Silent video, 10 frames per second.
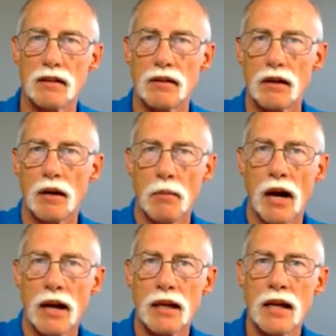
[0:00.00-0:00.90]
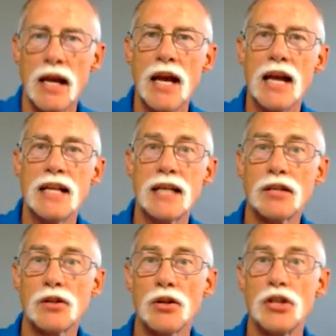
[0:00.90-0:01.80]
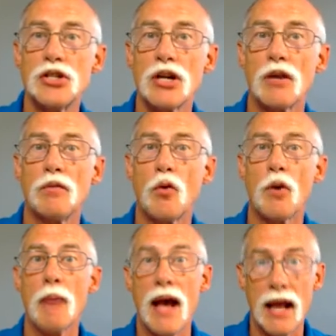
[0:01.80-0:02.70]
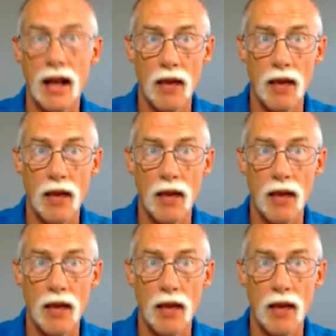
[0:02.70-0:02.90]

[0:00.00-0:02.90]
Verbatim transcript: harmonic, it takes on the general format.